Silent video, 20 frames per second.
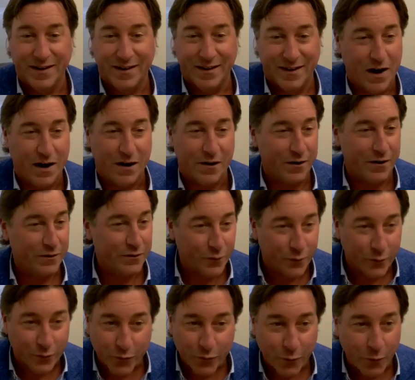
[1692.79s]
Hire
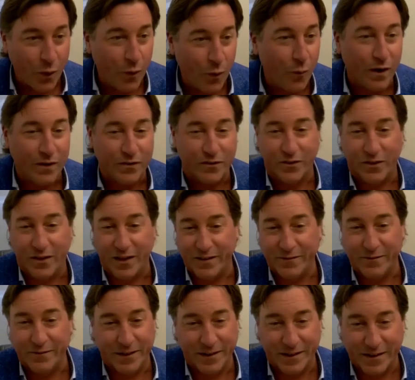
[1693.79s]
interns from all walks of
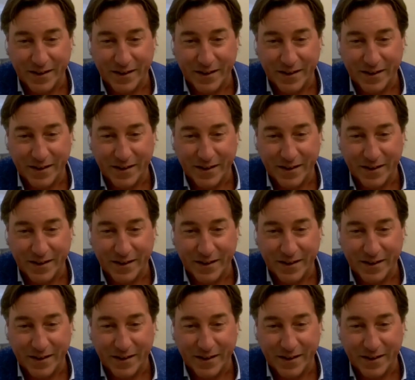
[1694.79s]
life.